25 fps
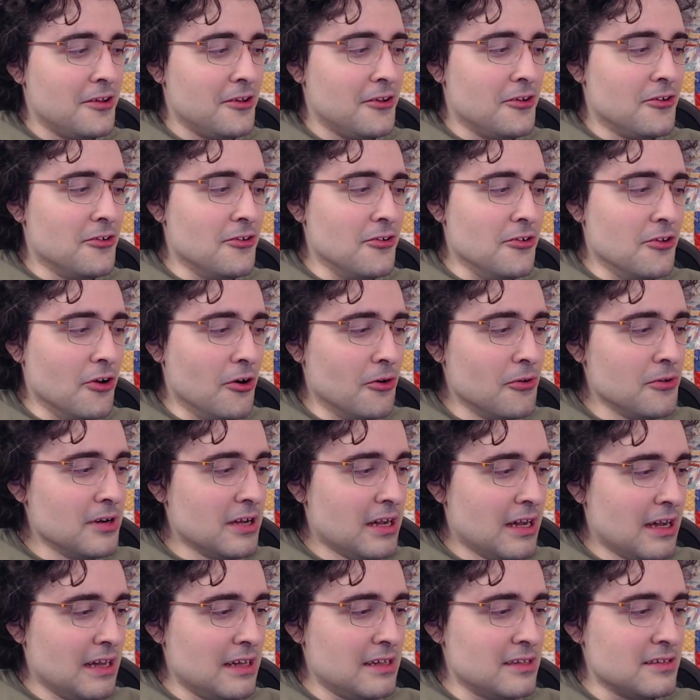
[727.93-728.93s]

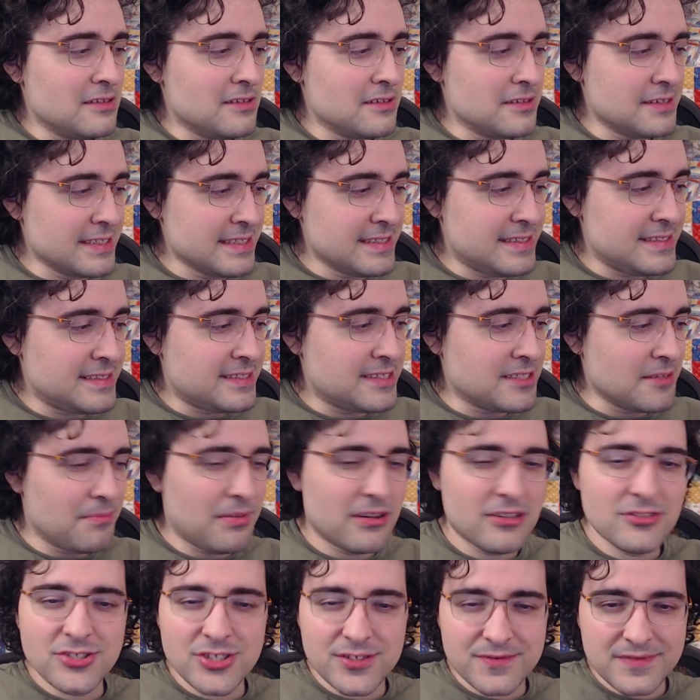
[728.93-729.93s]
Nona lists a
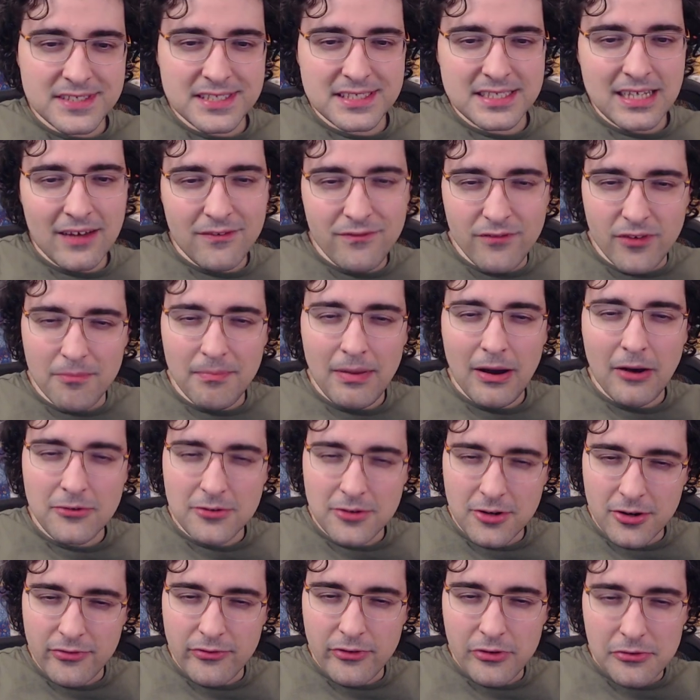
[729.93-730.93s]
bunch of stuff
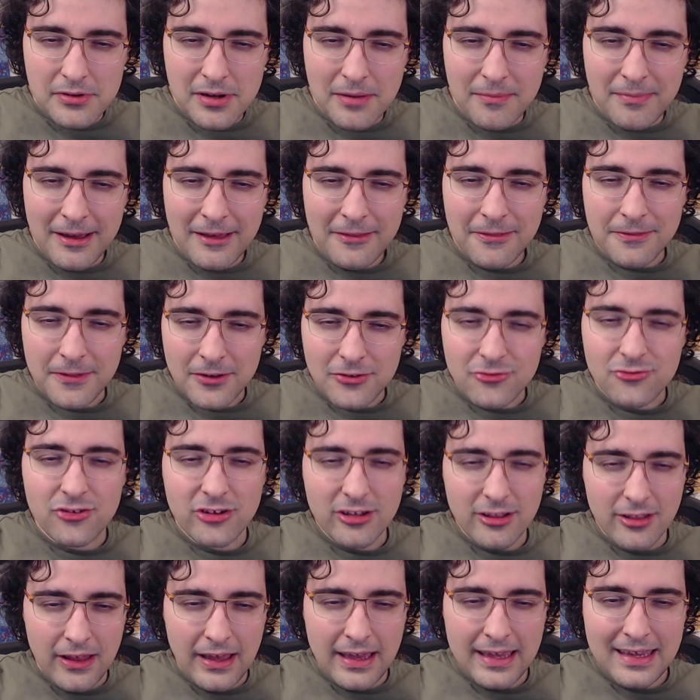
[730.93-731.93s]
about Coronabeth that she
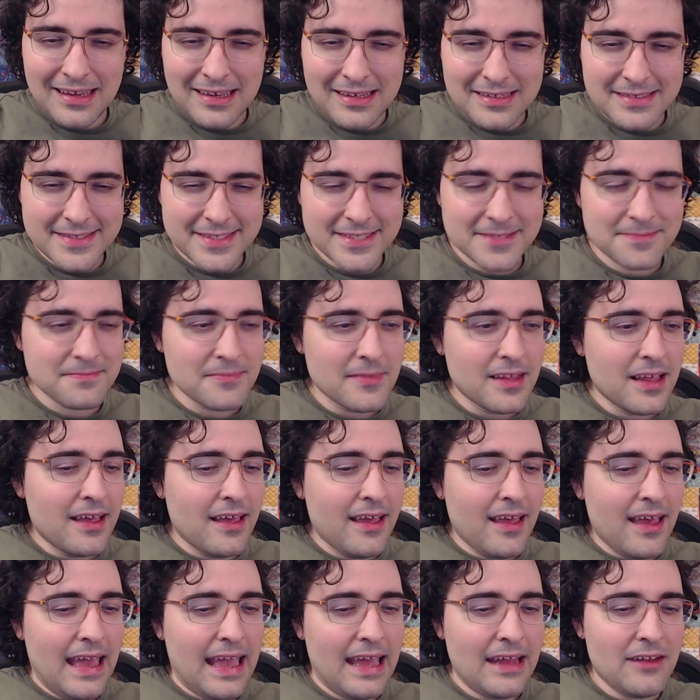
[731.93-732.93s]
likes,
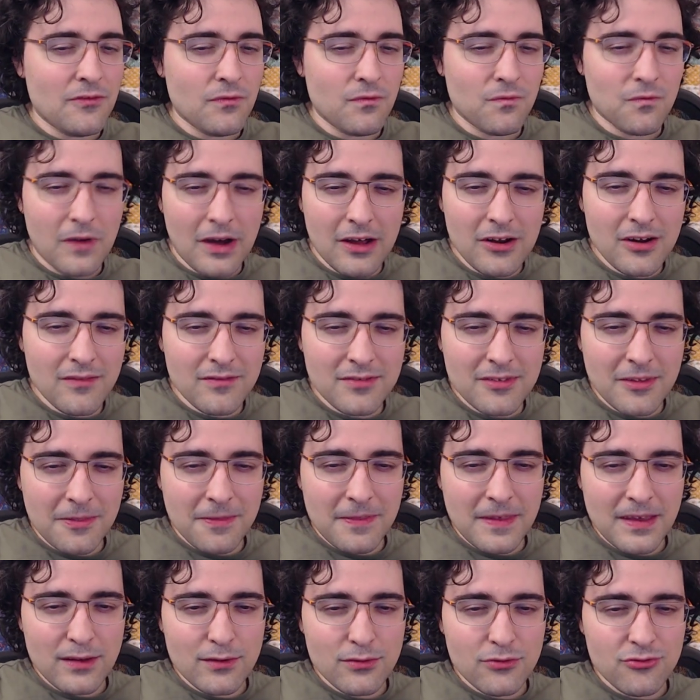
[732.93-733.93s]
and one of the
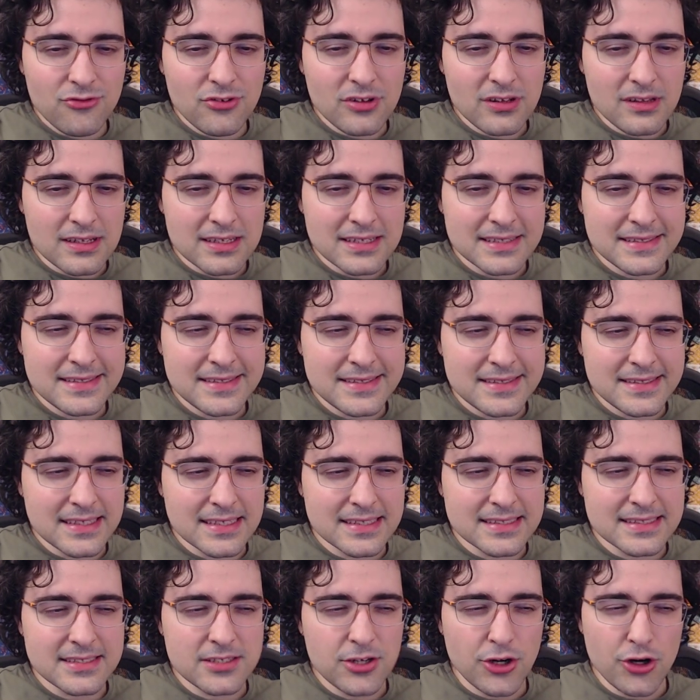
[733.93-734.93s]
things she lists
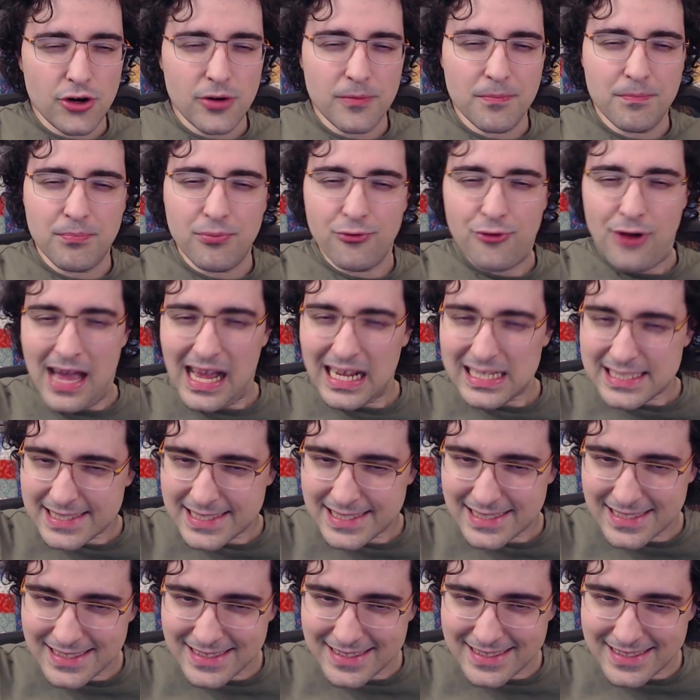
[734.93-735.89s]
is her breasts